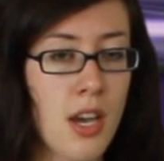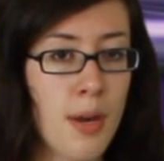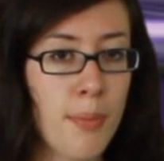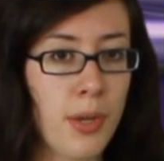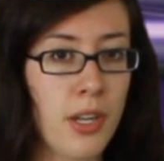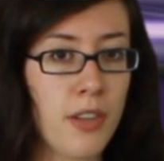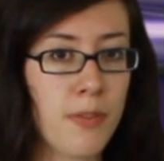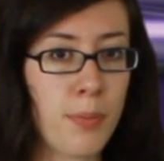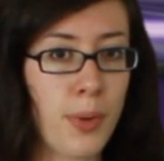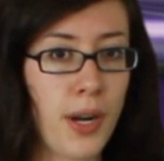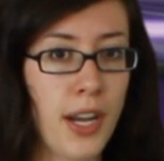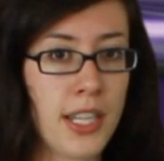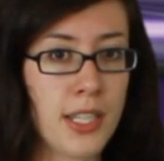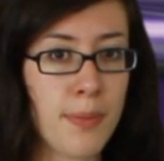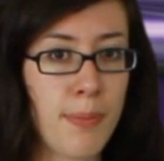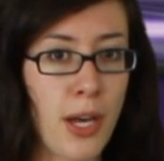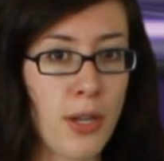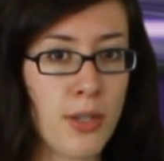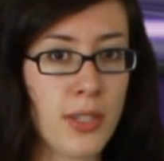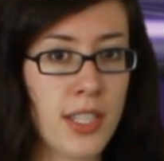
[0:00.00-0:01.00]
But if price
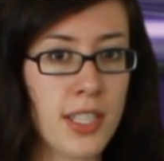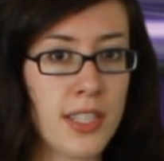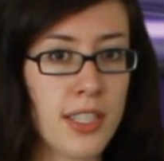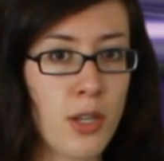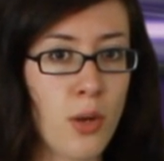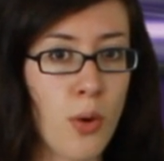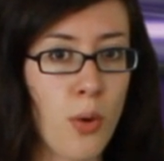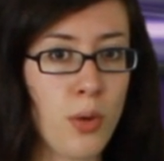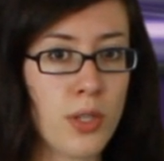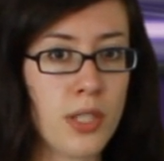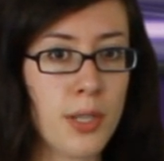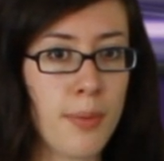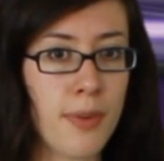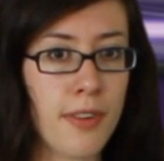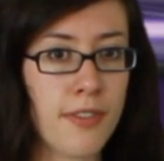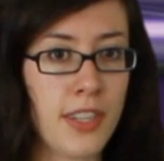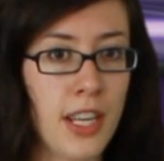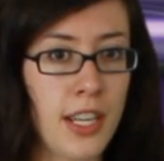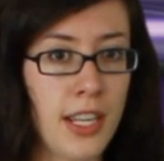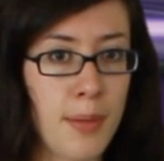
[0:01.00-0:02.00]
bounces and holds
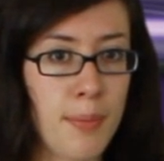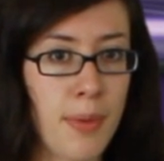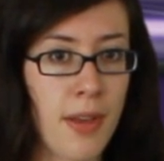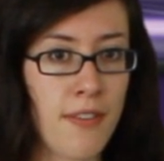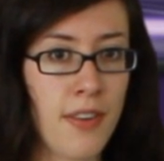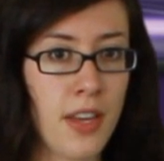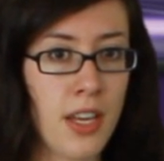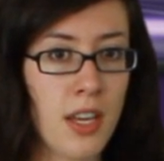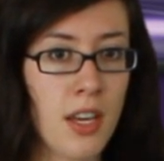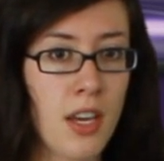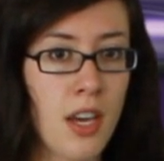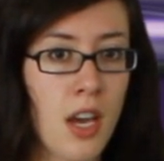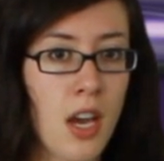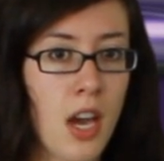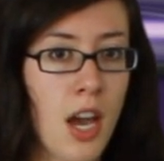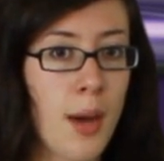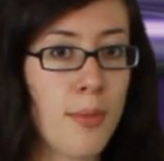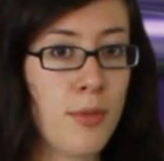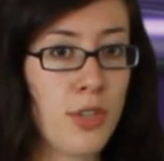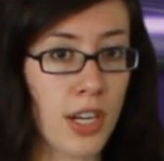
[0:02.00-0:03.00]
above daily pivot,
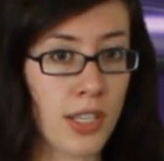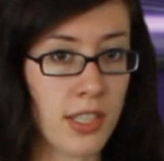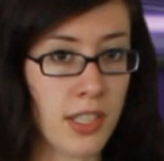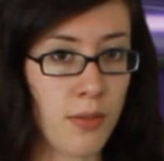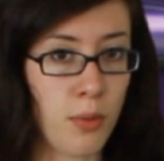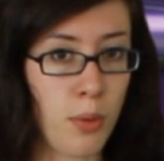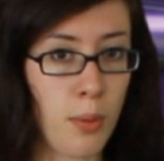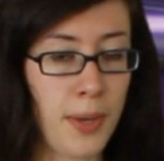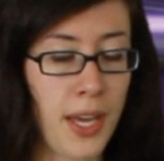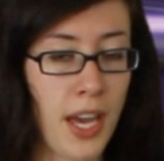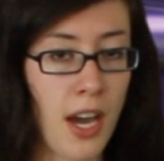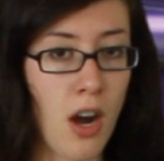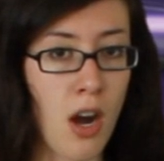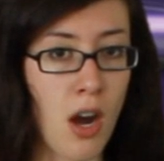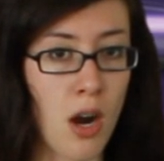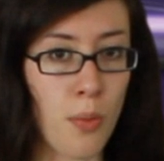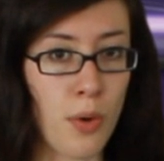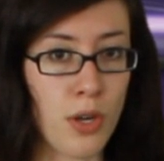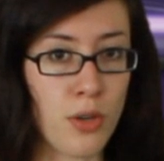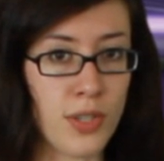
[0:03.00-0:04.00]
objective will be at
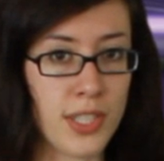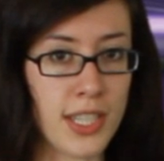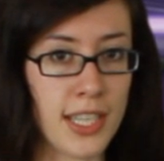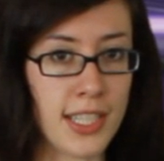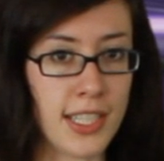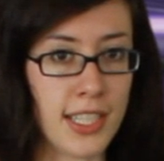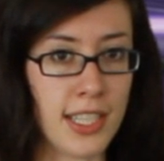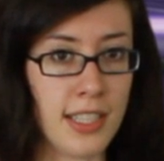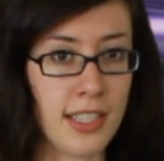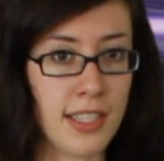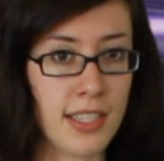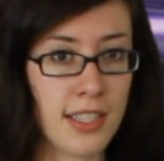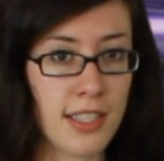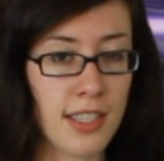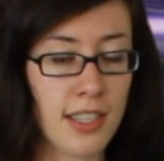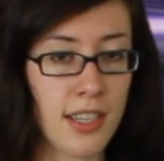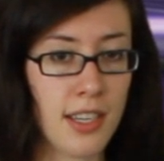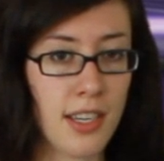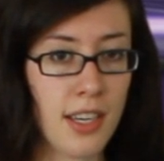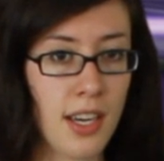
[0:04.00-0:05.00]
R1 resistance.
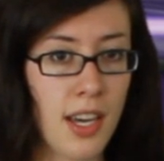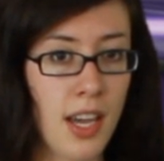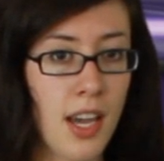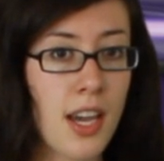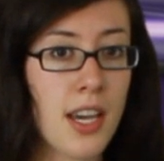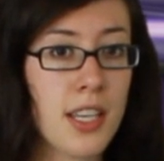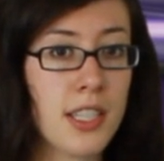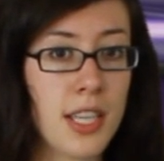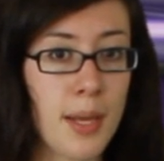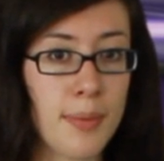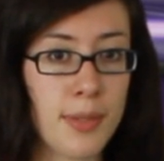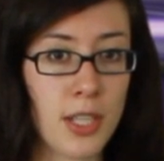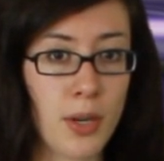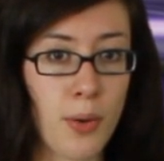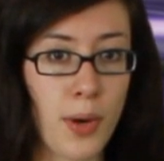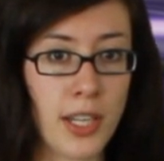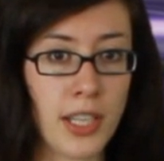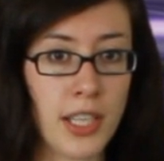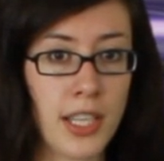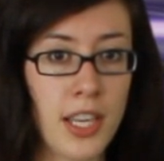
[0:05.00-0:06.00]

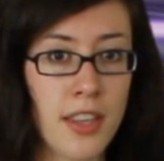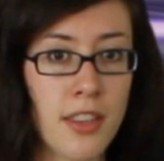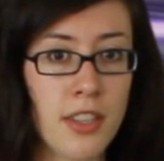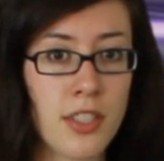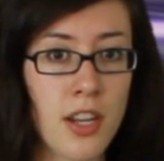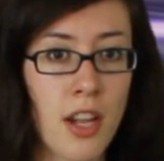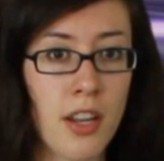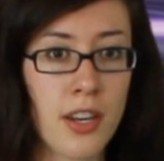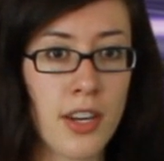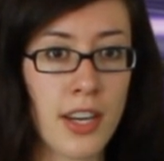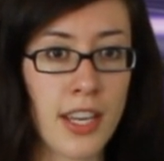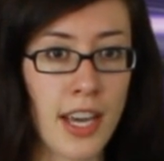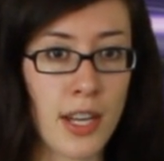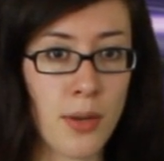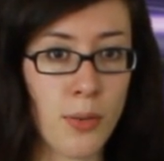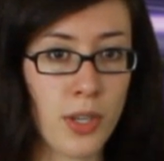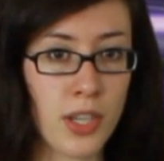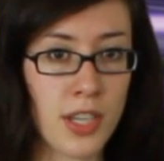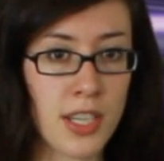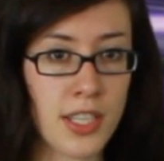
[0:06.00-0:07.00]
Subsequently, the
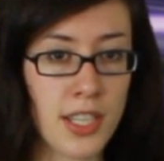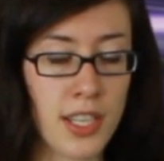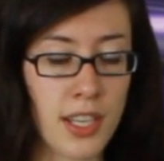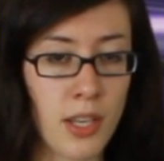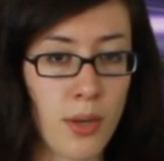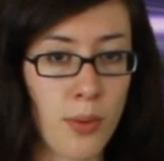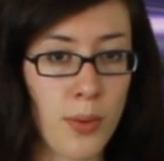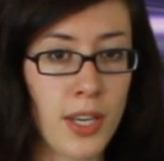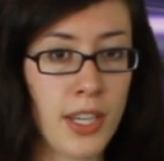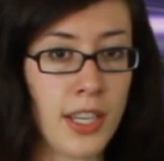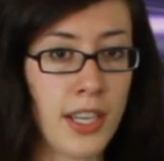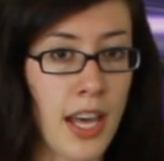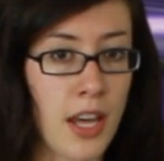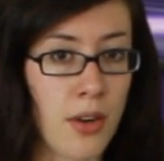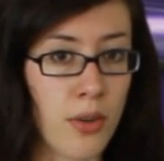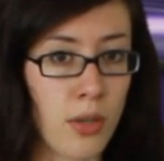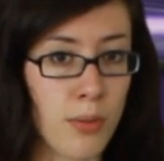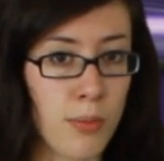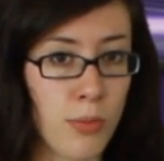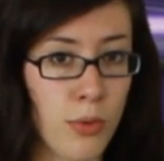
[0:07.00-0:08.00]
dollar-yen will continue in lateral